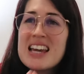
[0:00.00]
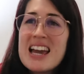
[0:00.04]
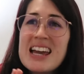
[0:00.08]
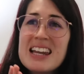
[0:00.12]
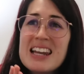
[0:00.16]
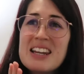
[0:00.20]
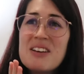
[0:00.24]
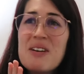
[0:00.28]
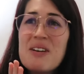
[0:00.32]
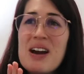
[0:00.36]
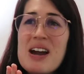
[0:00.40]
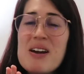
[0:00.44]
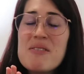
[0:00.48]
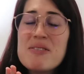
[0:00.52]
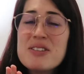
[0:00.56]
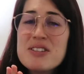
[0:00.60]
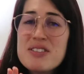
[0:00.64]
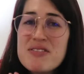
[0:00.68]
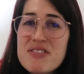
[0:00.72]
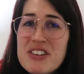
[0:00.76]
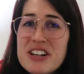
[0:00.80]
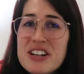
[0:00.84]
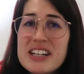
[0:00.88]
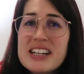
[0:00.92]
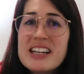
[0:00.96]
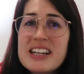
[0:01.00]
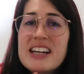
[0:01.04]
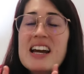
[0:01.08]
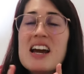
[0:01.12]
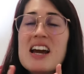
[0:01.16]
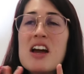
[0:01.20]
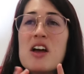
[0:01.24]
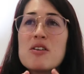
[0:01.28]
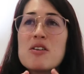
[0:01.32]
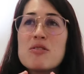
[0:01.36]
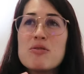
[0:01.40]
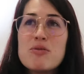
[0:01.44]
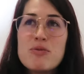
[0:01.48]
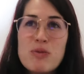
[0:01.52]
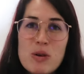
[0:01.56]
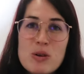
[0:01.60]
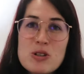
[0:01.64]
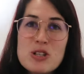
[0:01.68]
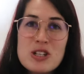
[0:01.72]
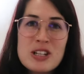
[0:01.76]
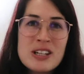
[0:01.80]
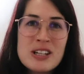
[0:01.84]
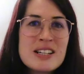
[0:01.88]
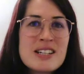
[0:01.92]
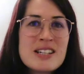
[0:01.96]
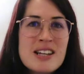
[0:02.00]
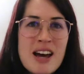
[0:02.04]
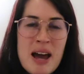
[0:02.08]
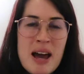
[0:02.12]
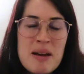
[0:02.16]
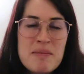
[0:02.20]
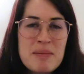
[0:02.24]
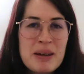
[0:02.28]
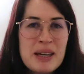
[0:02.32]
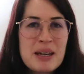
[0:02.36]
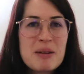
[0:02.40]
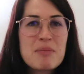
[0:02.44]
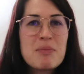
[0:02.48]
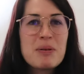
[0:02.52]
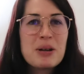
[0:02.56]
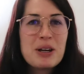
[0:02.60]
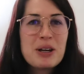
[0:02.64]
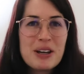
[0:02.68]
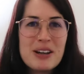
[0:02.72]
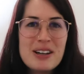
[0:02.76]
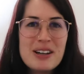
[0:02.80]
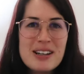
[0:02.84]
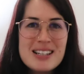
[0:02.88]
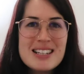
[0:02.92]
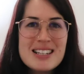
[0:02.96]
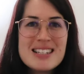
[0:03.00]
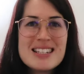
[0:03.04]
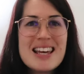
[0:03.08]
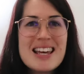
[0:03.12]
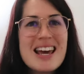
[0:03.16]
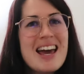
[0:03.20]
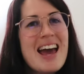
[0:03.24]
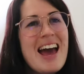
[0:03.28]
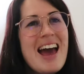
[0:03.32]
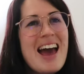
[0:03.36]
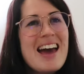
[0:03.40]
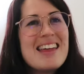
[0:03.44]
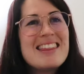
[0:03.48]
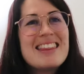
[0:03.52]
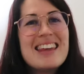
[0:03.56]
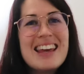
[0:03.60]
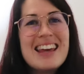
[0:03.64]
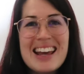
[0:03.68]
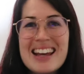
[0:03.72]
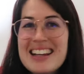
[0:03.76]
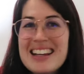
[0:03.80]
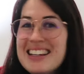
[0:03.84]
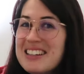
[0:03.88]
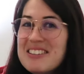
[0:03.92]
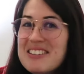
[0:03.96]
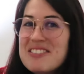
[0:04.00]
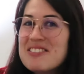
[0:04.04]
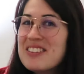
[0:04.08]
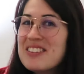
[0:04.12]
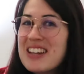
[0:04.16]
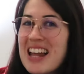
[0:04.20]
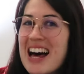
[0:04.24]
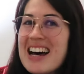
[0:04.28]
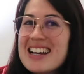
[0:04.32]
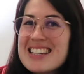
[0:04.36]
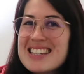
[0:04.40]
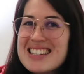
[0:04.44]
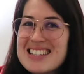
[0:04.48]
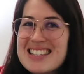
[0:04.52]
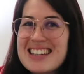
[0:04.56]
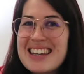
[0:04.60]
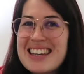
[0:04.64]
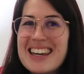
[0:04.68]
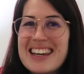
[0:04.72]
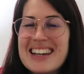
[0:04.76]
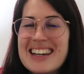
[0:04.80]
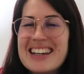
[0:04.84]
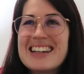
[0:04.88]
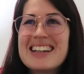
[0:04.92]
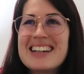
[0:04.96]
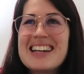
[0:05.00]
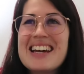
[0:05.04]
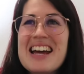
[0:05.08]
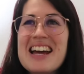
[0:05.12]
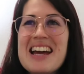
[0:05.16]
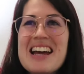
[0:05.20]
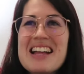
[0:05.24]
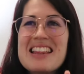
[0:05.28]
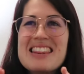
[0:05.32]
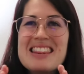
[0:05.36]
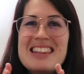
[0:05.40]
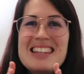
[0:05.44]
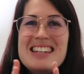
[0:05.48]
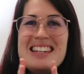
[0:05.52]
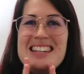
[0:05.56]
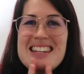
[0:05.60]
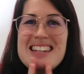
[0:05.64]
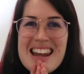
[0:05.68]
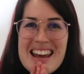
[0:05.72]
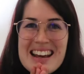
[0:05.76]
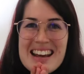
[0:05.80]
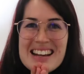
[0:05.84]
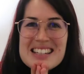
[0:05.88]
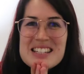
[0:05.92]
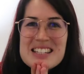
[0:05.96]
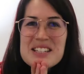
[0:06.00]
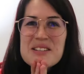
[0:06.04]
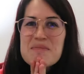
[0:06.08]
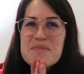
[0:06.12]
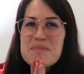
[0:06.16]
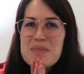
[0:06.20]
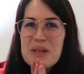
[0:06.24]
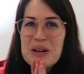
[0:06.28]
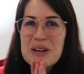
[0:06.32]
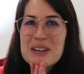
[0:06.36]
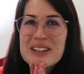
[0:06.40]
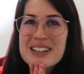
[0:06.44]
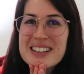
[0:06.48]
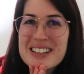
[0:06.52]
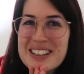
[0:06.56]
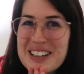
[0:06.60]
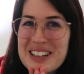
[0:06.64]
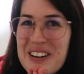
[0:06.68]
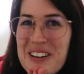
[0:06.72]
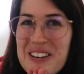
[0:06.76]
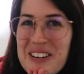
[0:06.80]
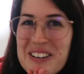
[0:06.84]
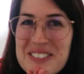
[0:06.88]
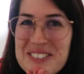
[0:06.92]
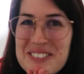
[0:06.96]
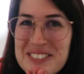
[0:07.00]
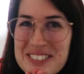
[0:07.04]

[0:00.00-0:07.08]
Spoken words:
Anyway, it was a very fortunate timing because at the end of last year, the next book got